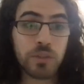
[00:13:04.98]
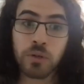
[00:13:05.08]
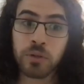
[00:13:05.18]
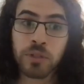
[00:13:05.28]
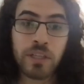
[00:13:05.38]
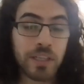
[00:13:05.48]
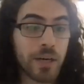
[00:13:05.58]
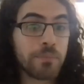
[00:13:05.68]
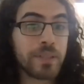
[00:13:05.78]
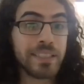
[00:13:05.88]
your
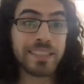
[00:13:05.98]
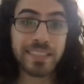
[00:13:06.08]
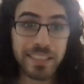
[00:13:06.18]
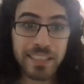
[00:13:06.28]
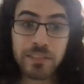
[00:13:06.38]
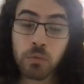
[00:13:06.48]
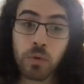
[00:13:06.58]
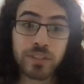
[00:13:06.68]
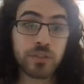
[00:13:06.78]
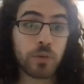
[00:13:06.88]
company's needs,
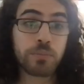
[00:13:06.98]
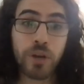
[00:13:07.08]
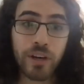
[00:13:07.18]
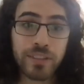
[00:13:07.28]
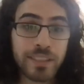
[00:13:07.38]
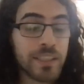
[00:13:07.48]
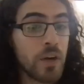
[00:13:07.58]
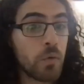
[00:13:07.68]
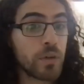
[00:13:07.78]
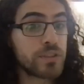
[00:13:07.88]
what's your priorities,
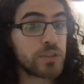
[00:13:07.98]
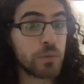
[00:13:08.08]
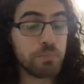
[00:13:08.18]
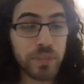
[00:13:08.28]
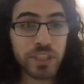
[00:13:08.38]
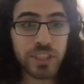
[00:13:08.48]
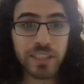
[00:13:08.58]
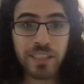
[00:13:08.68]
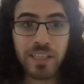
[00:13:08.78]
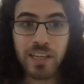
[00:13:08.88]
what's your mission,